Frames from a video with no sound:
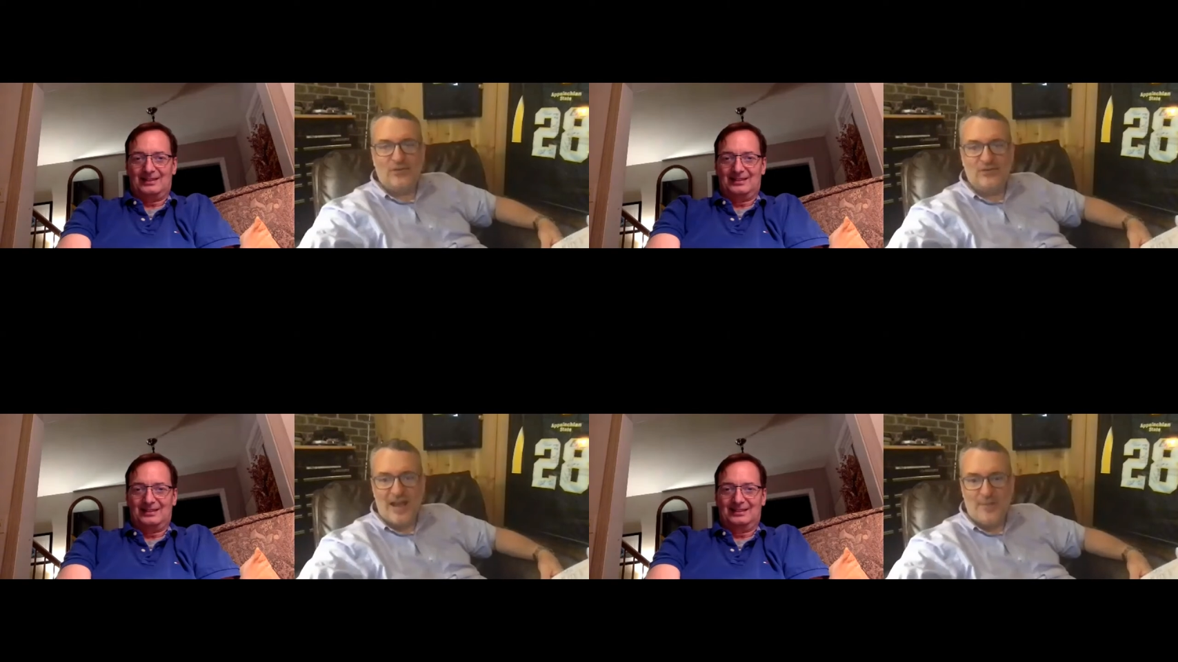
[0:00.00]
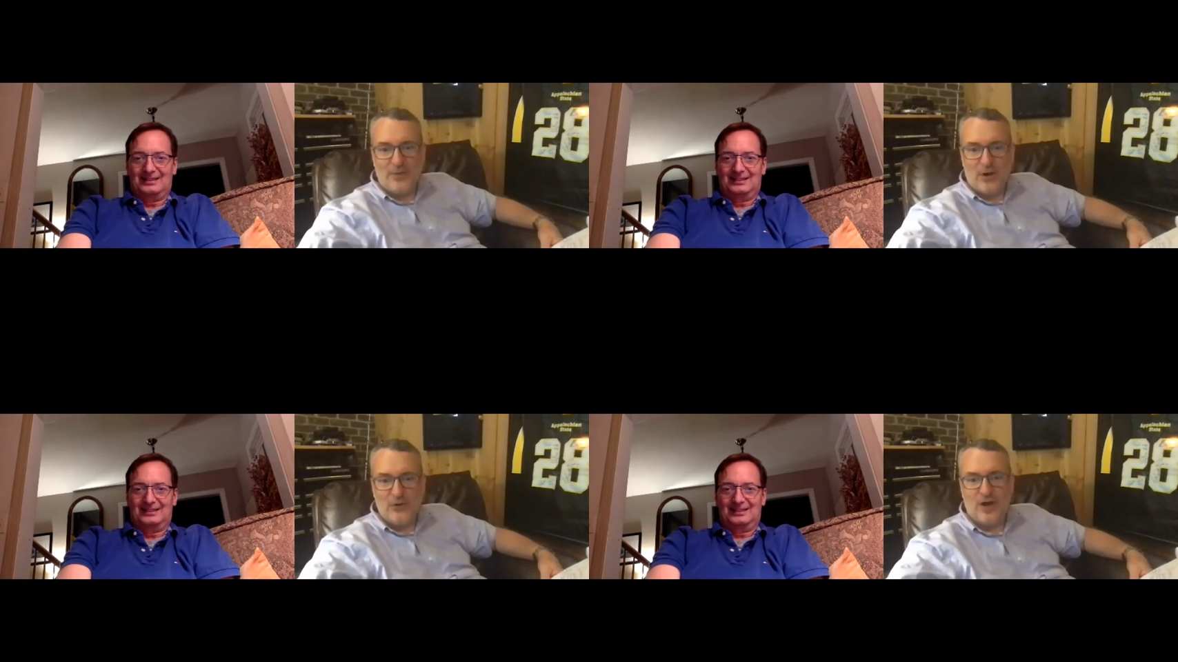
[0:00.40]
Speaker 1: Chat. I'm your
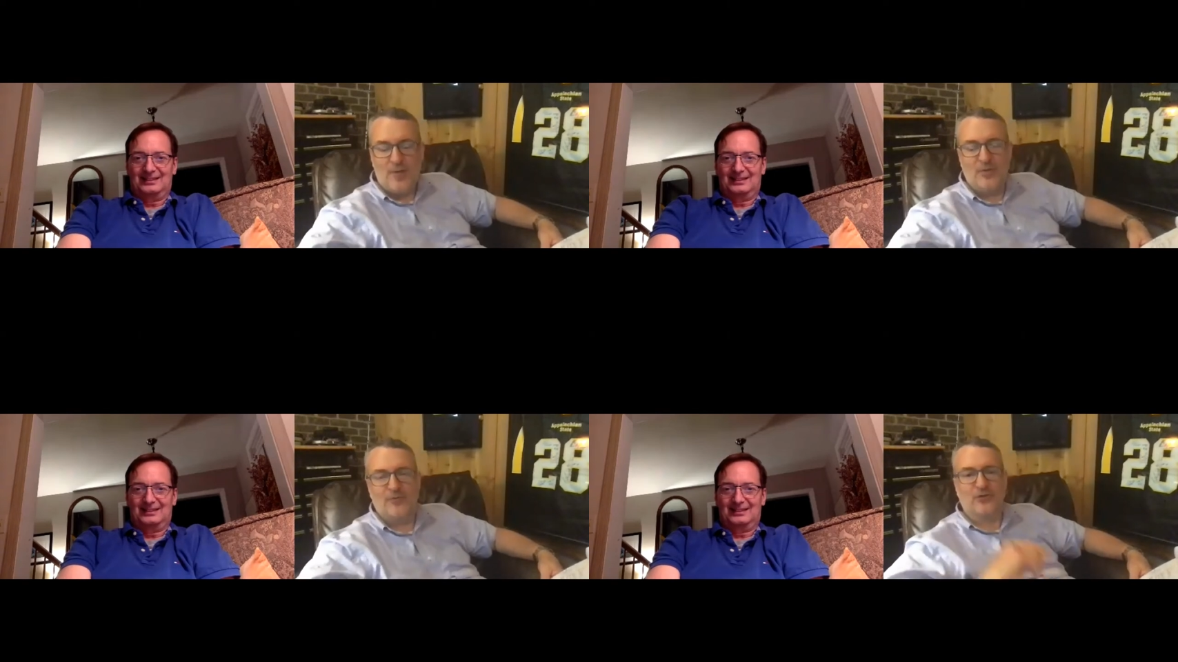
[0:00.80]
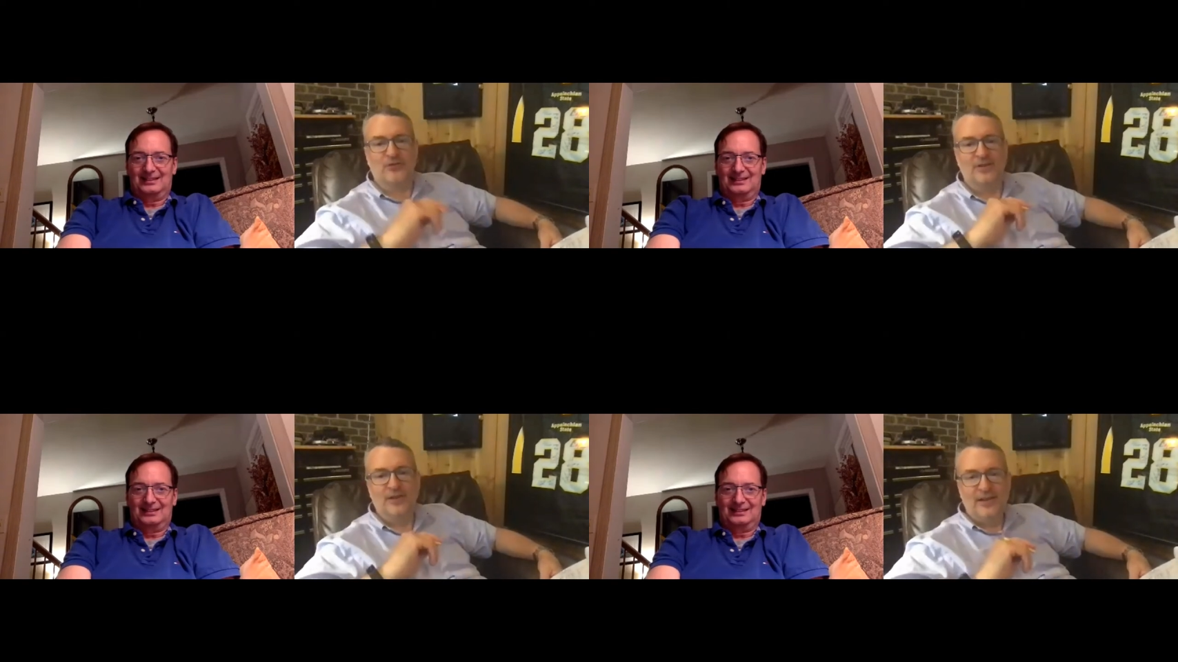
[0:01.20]
host, John
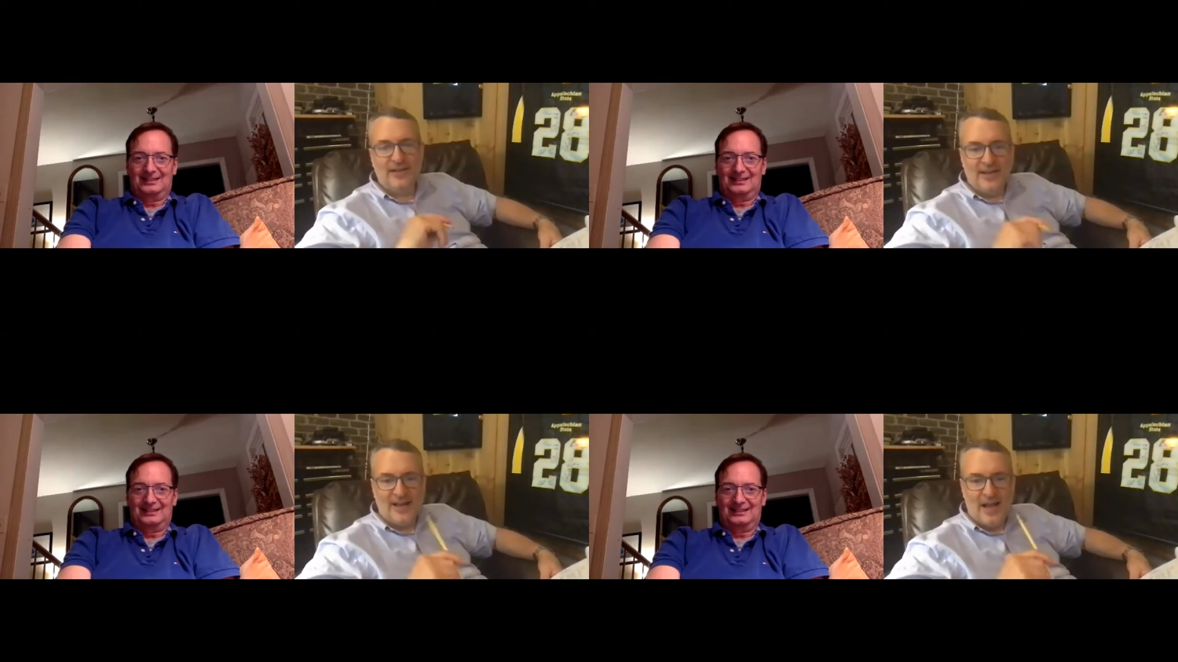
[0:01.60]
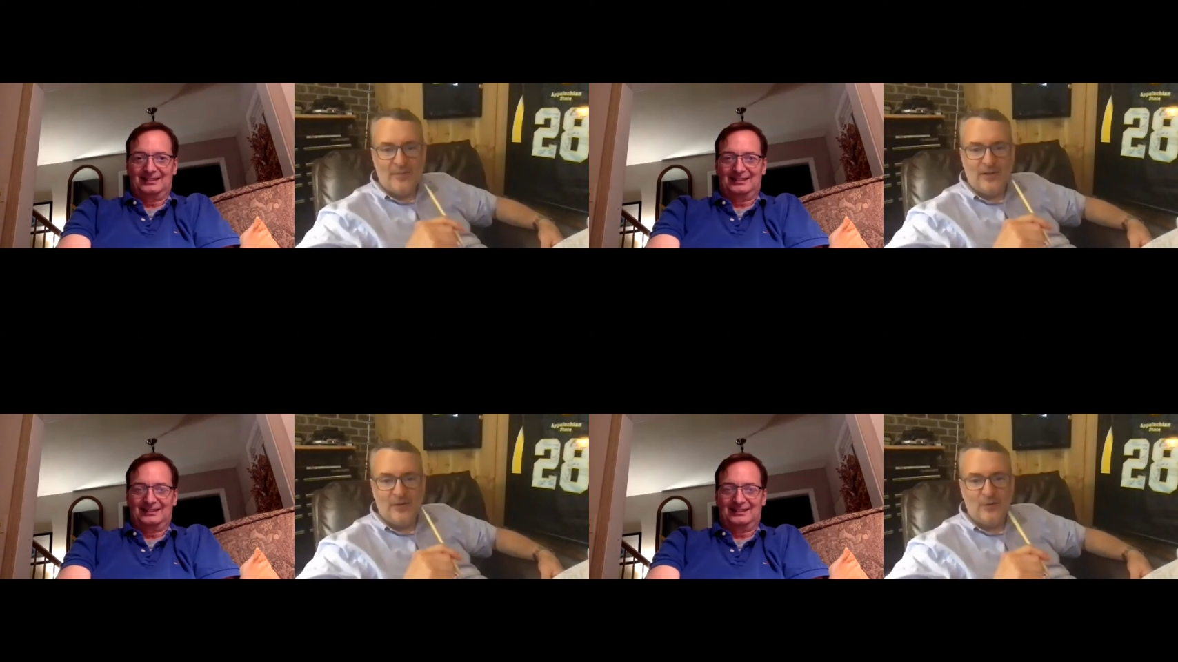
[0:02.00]
McPherson, and I'm
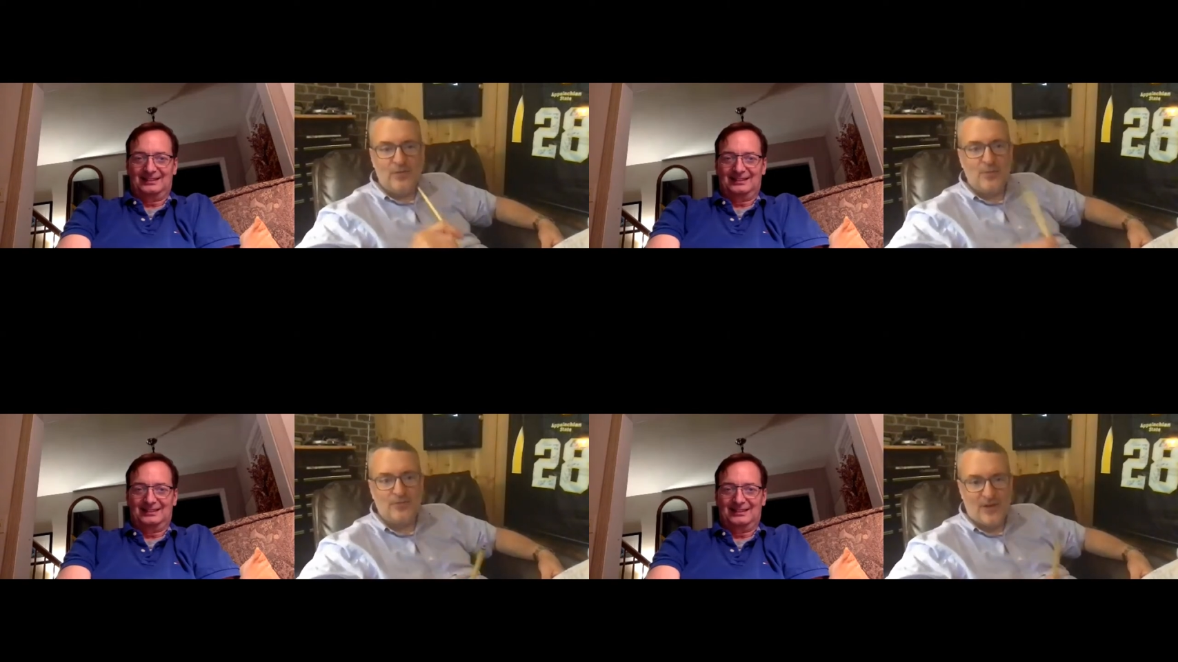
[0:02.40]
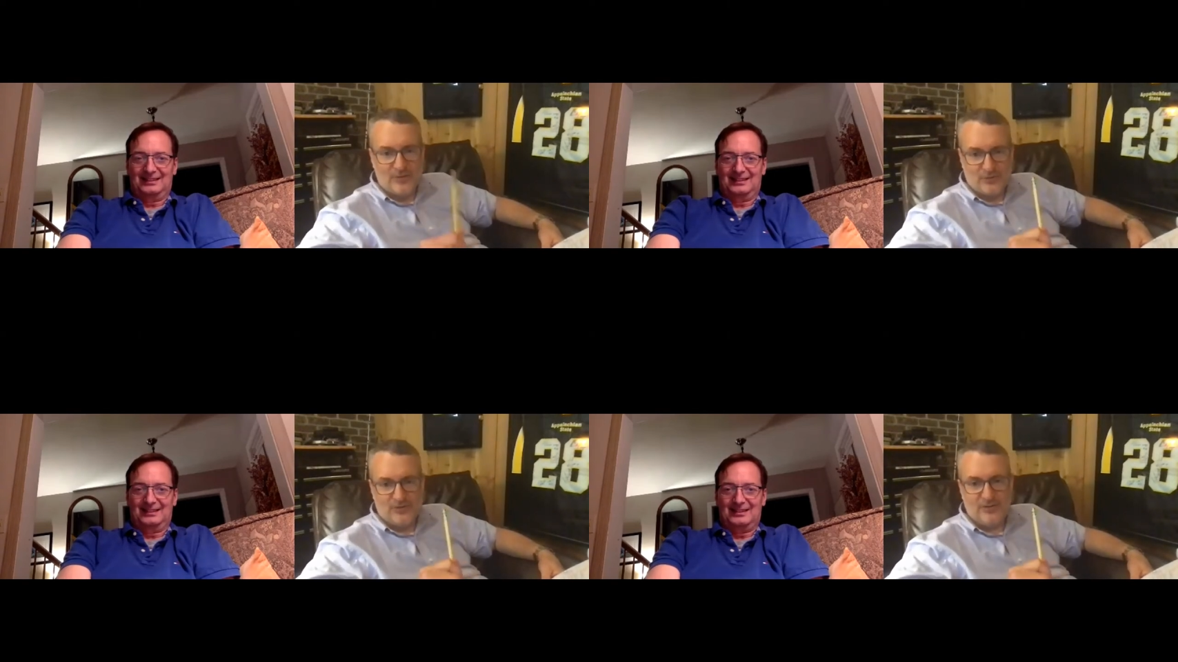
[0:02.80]
here with the
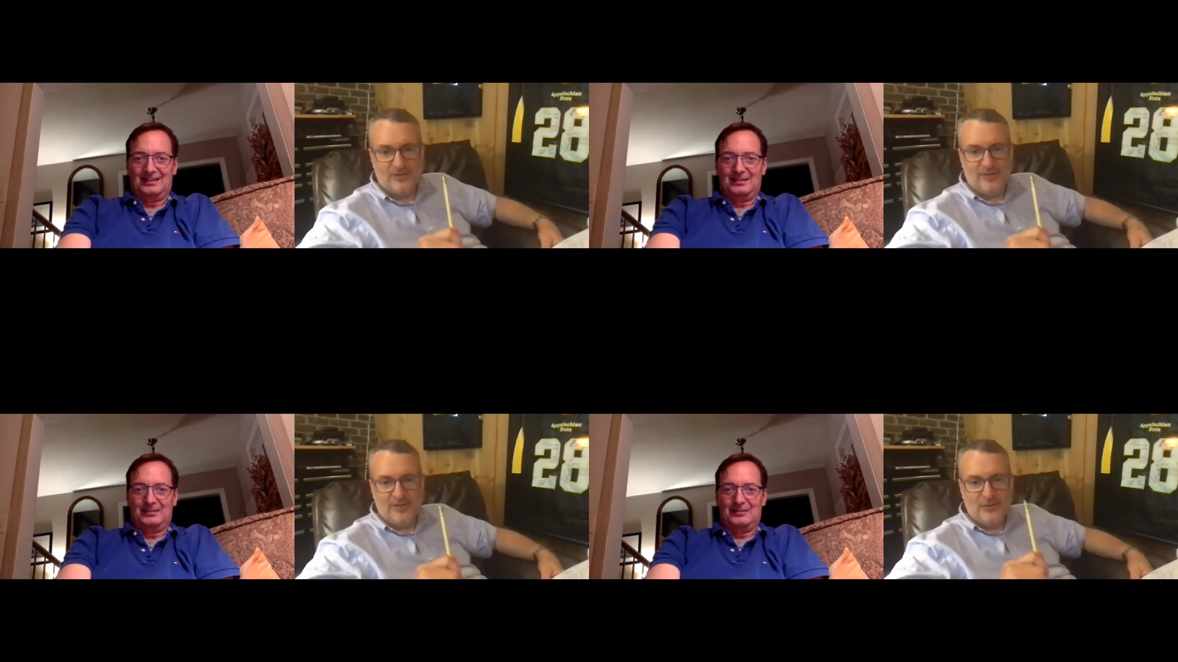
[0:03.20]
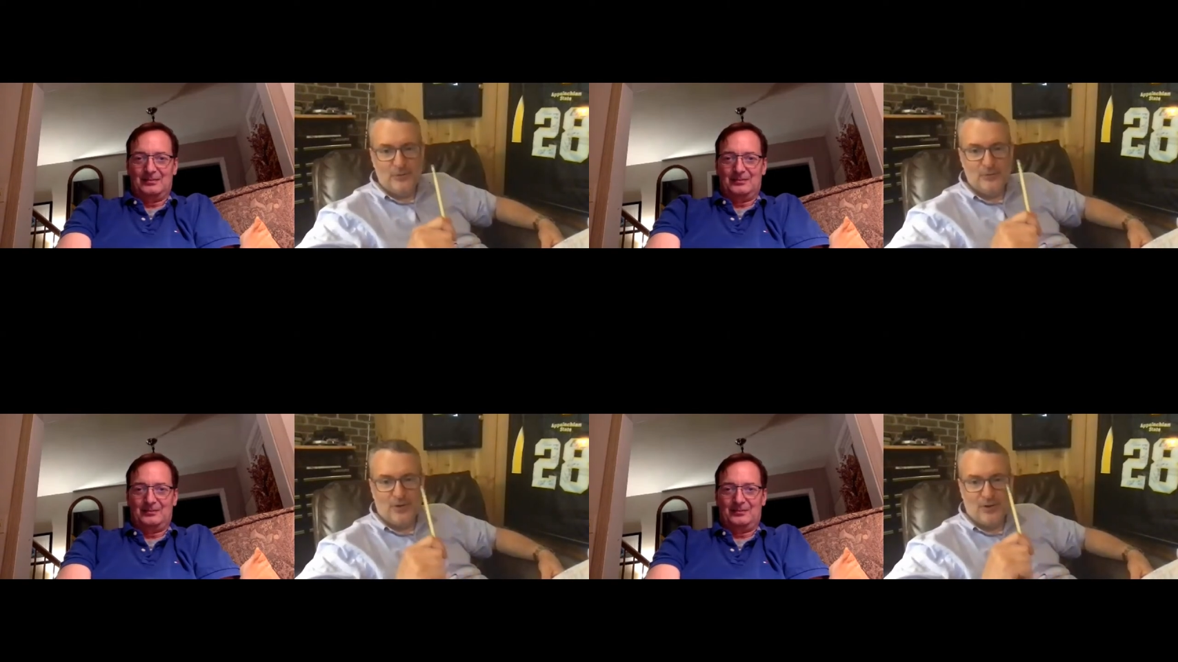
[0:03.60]
professor,
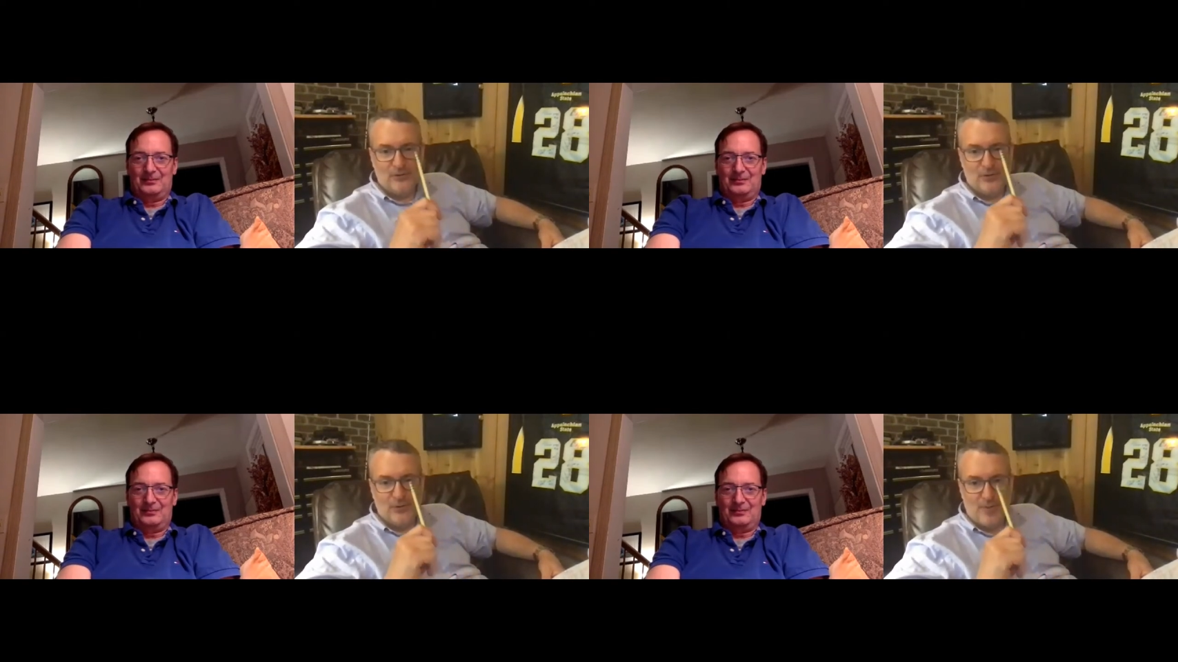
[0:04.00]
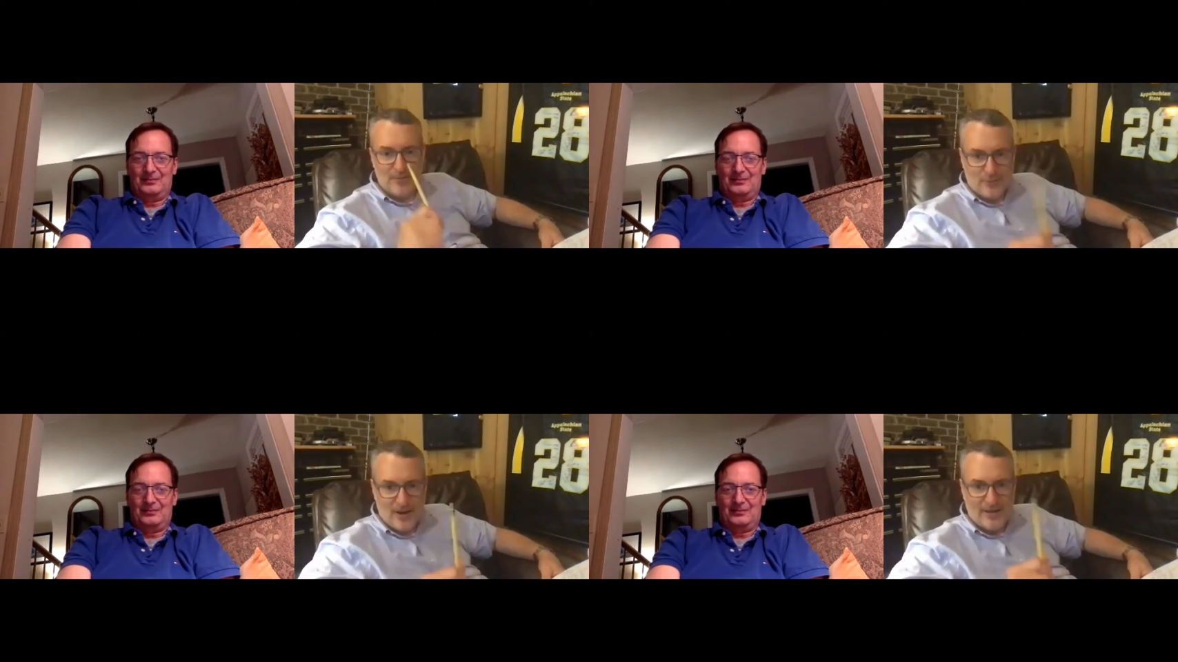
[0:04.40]
who's also my
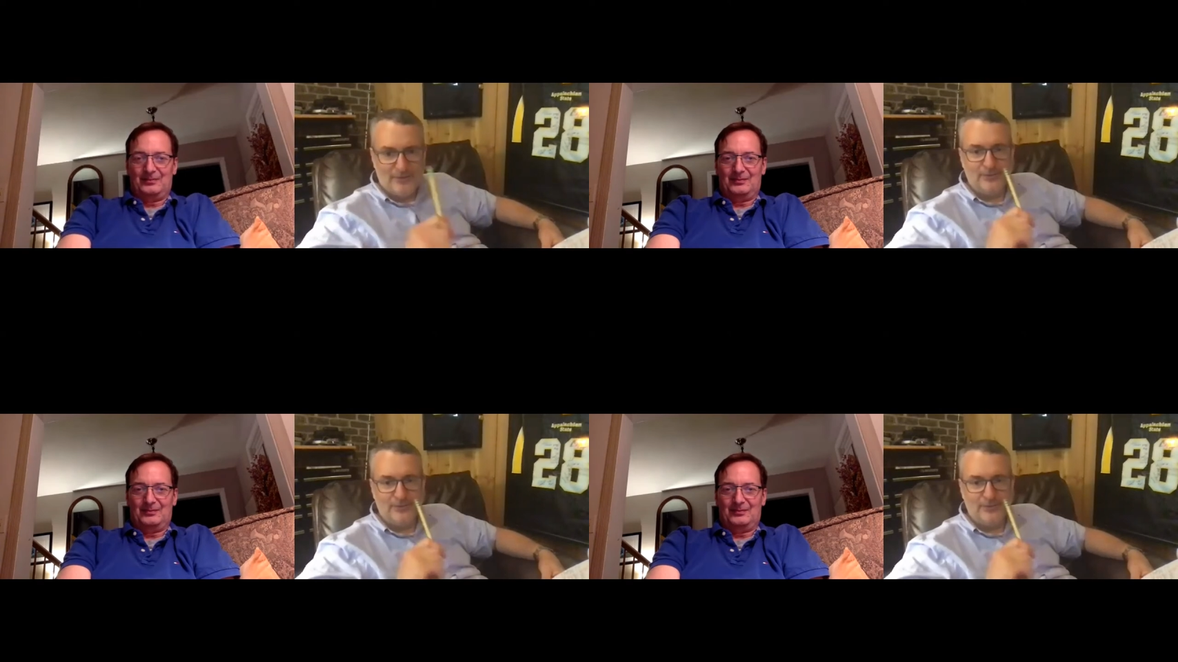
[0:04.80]
friend,